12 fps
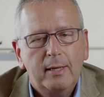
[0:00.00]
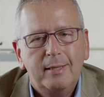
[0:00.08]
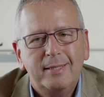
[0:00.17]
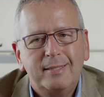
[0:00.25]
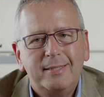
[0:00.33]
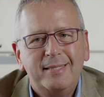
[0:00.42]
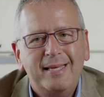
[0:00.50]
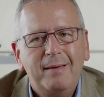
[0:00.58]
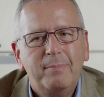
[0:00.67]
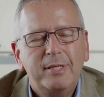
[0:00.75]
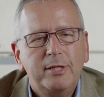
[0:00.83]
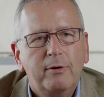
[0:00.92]
This
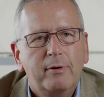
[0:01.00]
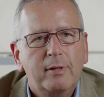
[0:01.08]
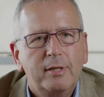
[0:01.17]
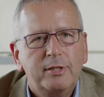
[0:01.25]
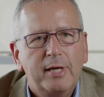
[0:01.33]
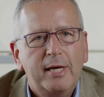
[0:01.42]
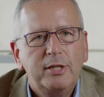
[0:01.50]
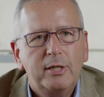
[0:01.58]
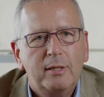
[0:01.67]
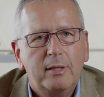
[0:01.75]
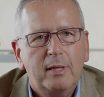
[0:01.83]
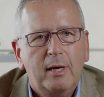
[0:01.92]

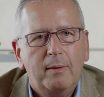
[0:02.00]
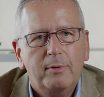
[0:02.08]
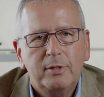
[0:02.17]
dematerialization theme